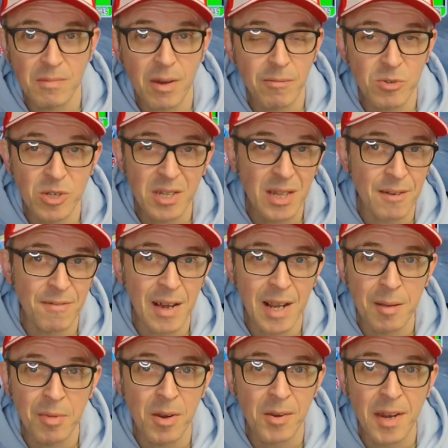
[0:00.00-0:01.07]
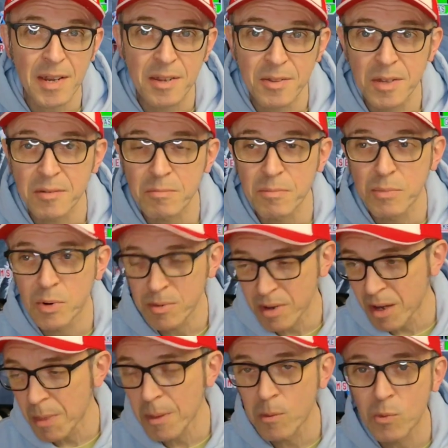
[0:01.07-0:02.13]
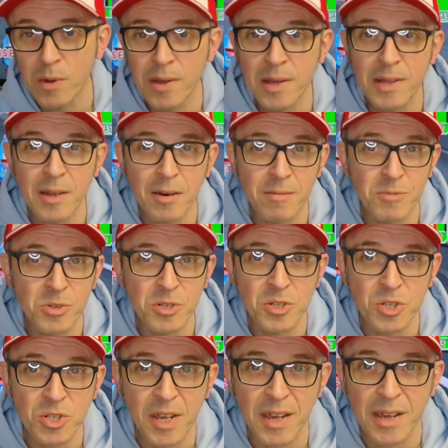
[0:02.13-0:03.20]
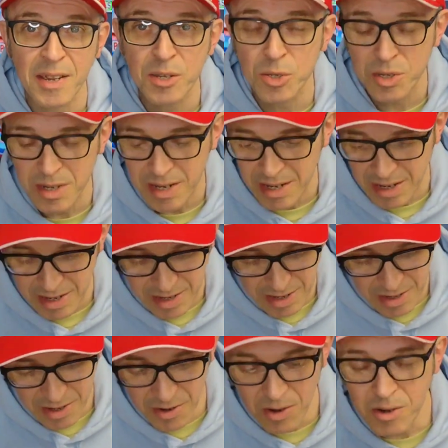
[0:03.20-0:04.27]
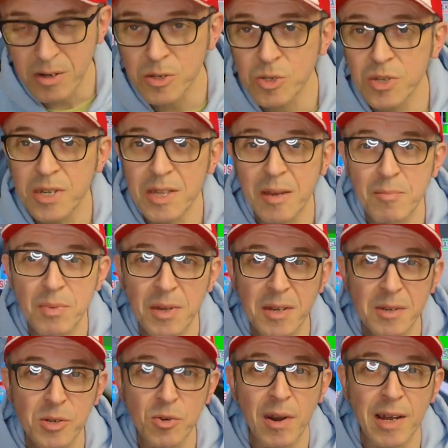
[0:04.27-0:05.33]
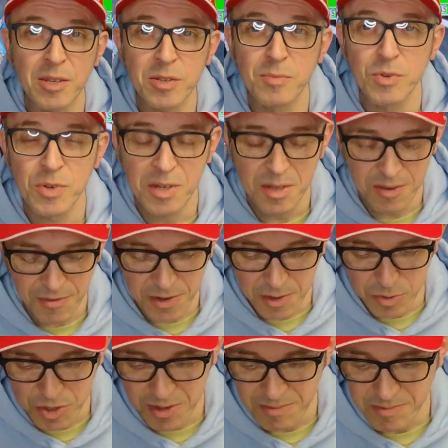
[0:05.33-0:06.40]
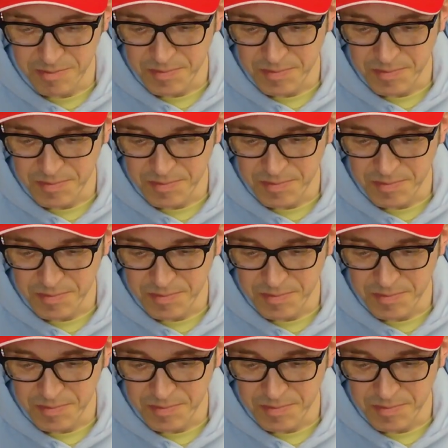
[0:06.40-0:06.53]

obviously they're valuable on anything, but on the Wii they're obviously scarce, and I can see them being crazy money in the future.